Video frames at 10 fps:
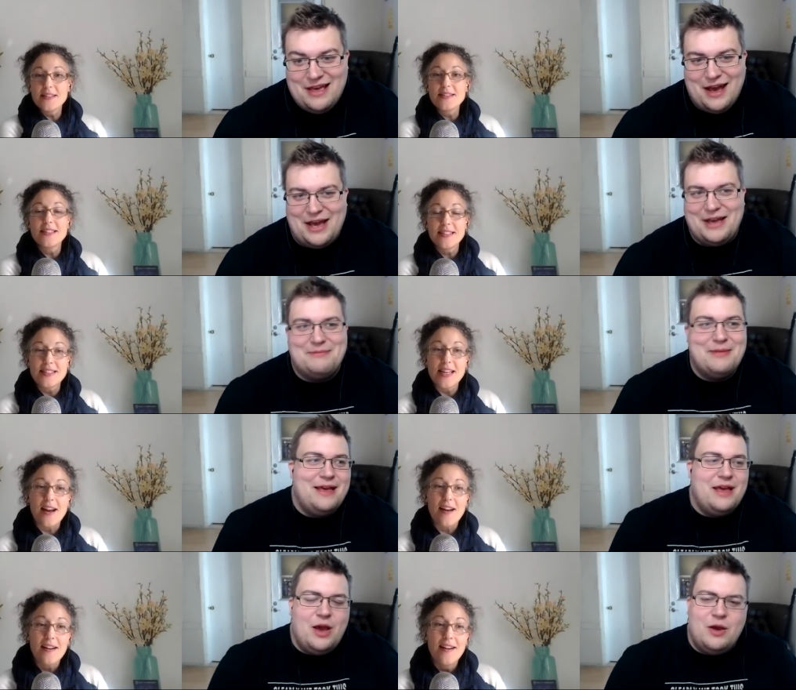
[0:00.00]
Speaker 1: I,
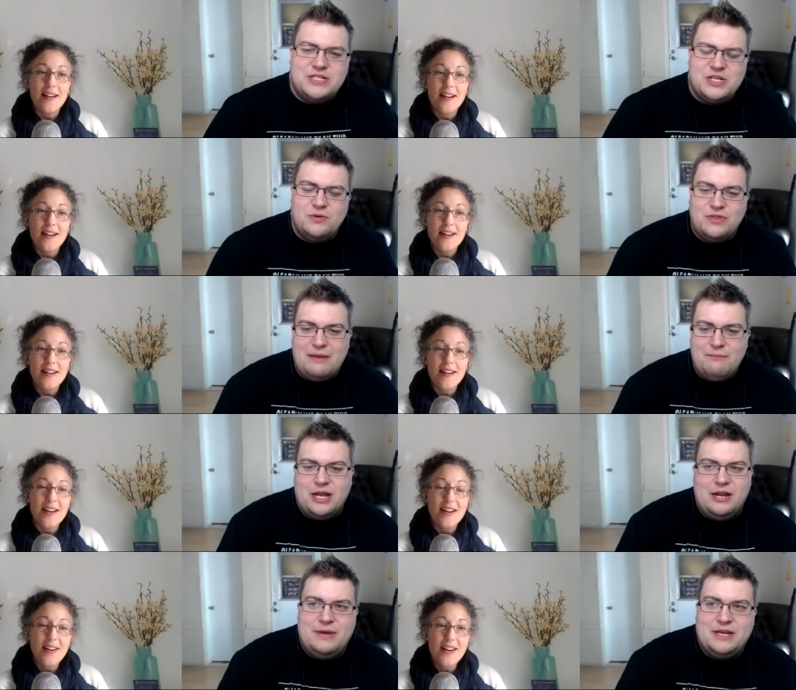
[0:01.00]
yeah. Uh, so that
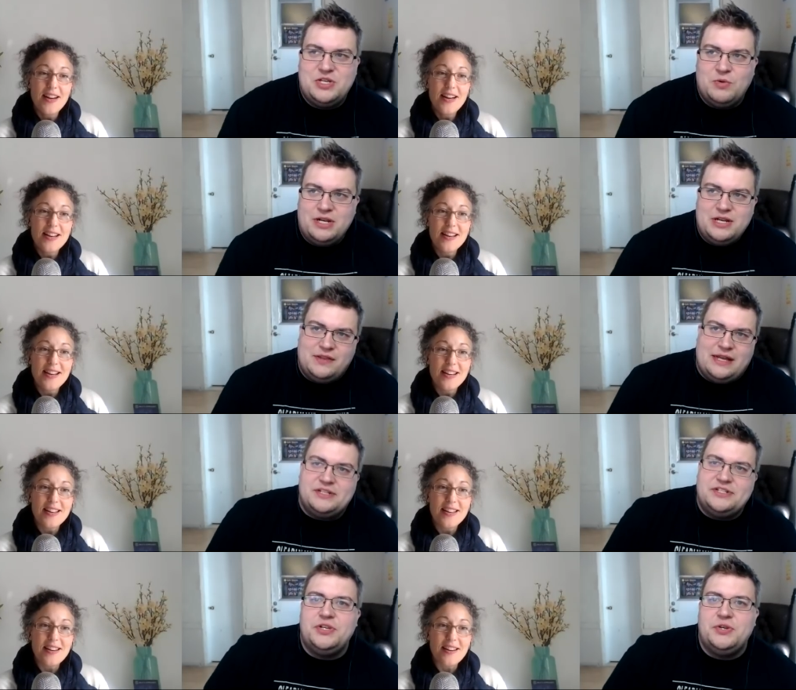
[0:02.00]
kind of makes you wonder
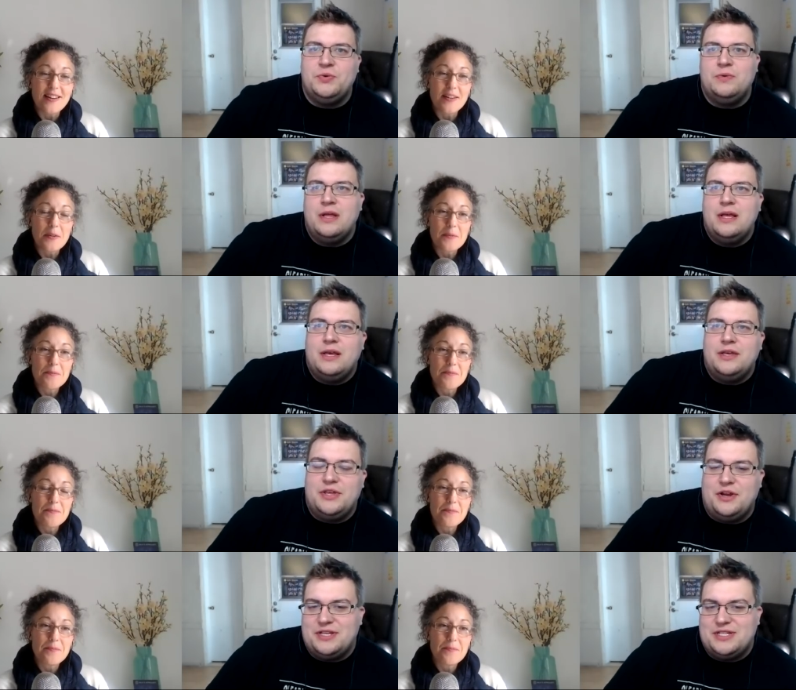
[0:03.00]
then, do
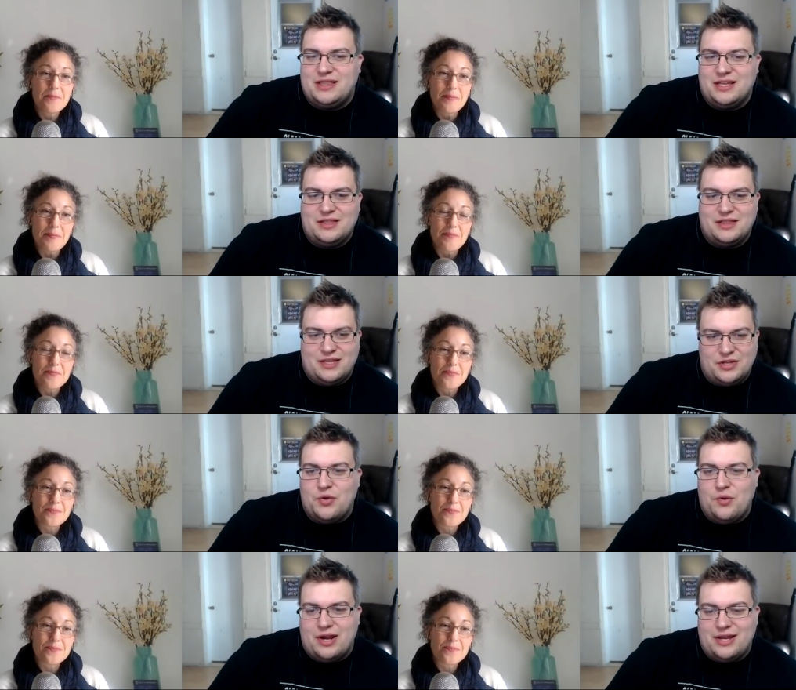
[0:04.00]
you know, you said the the
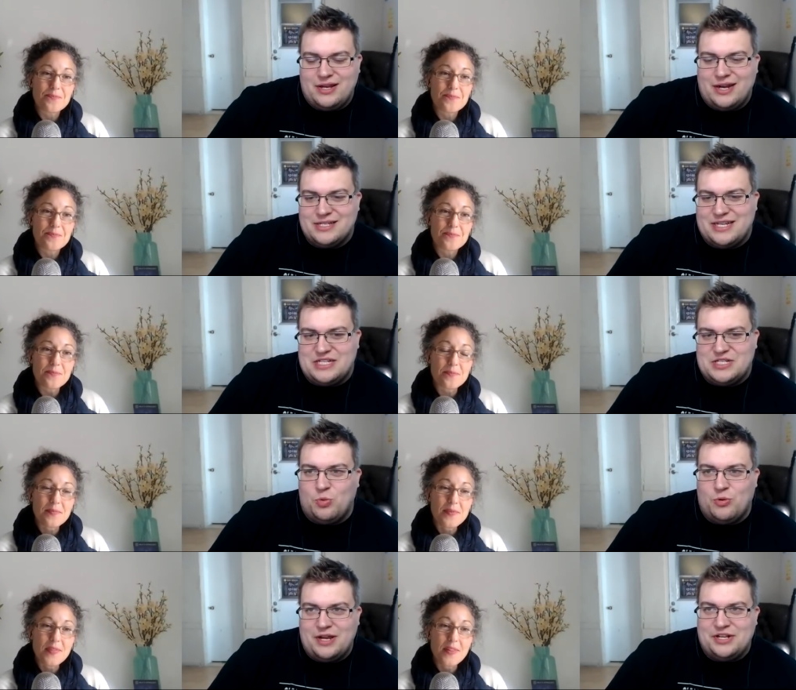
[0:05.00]
United States
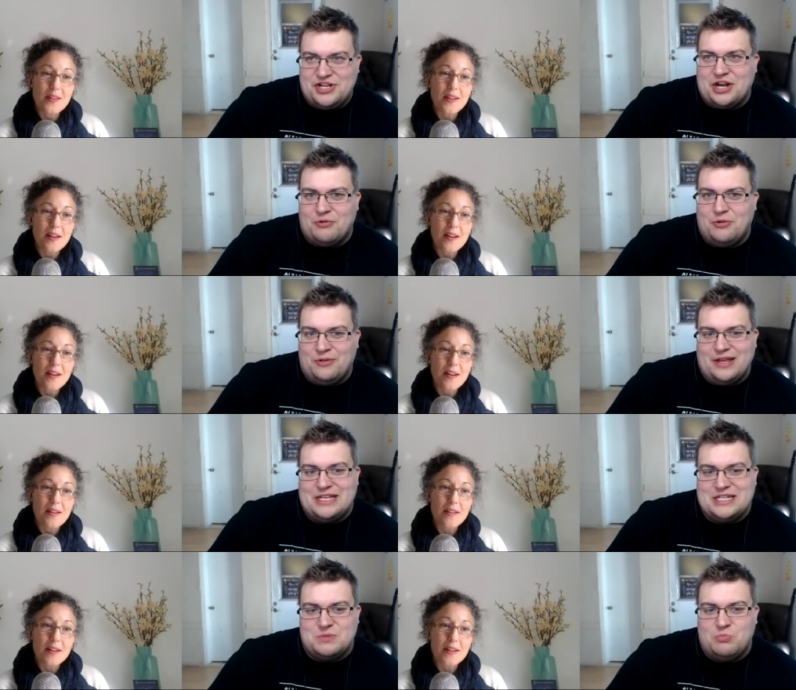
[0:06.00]
more in general
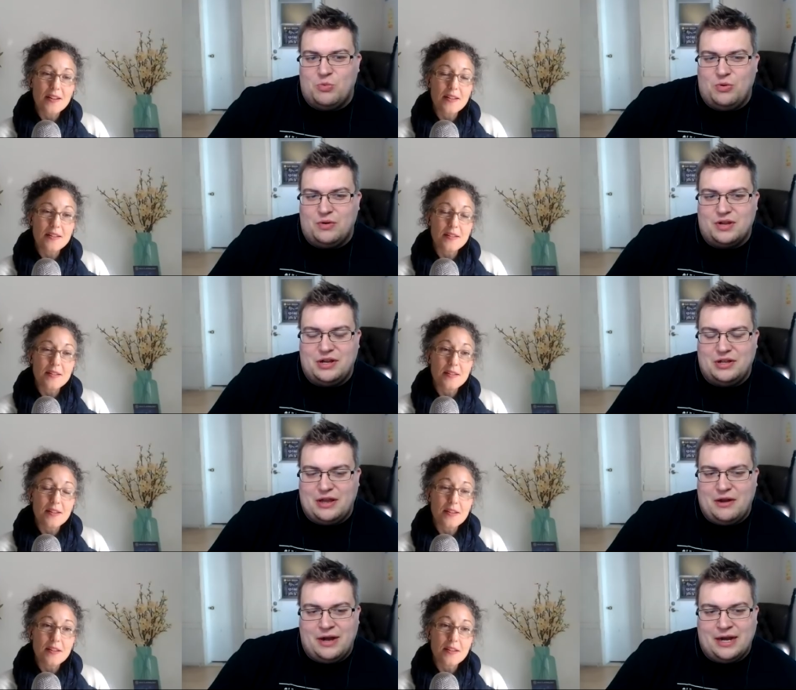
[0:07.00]
is more
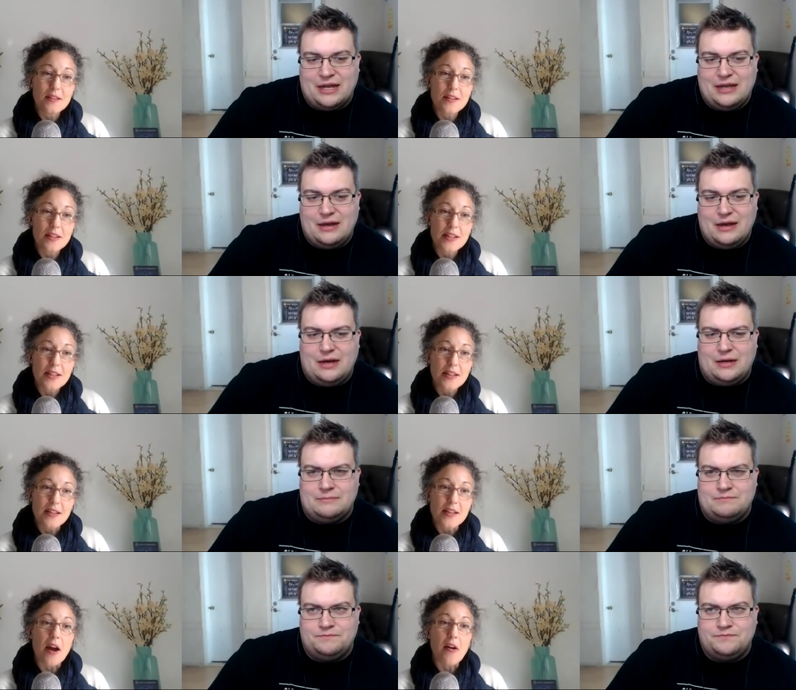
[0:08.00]
choleric. Um,
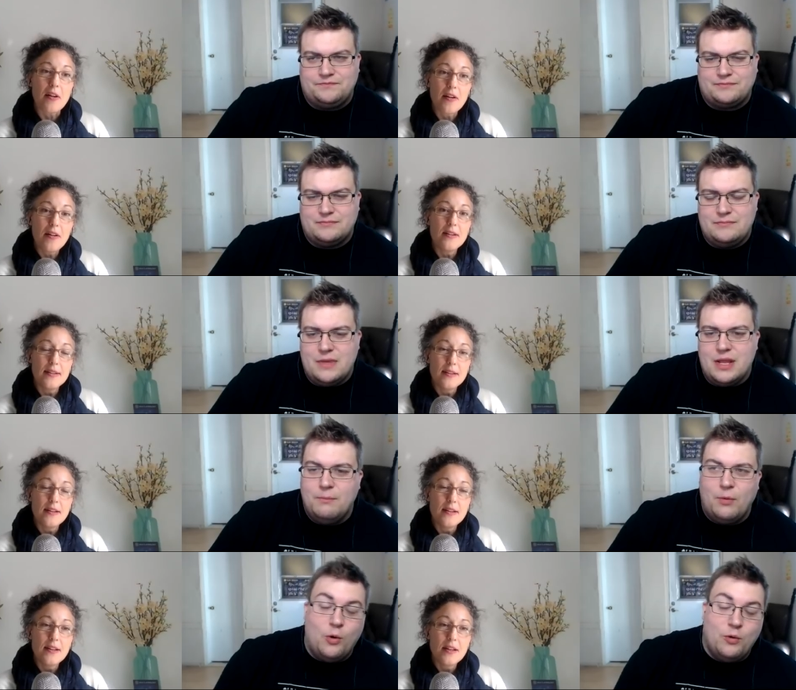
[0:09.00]
yeah.
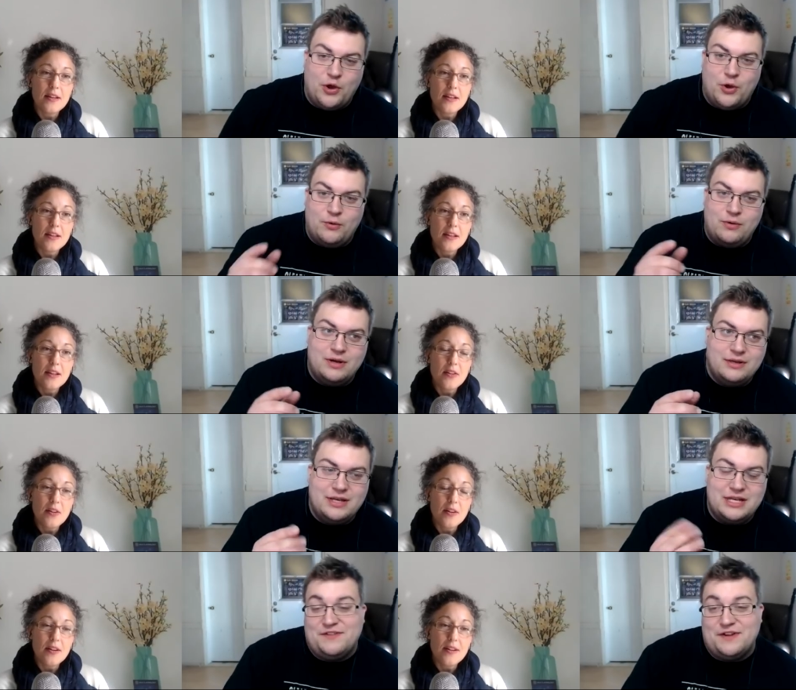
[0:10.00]
Although
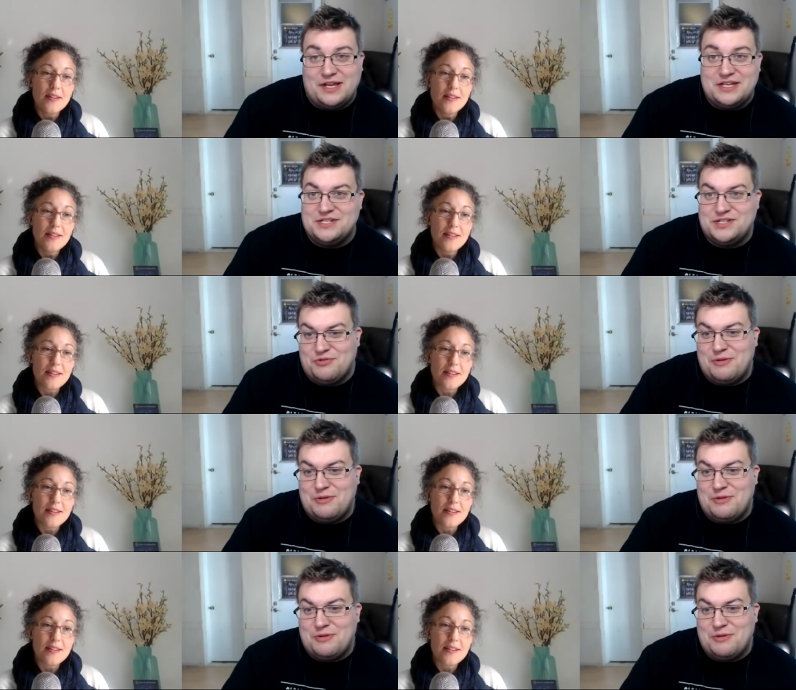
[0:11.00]
it's funny because three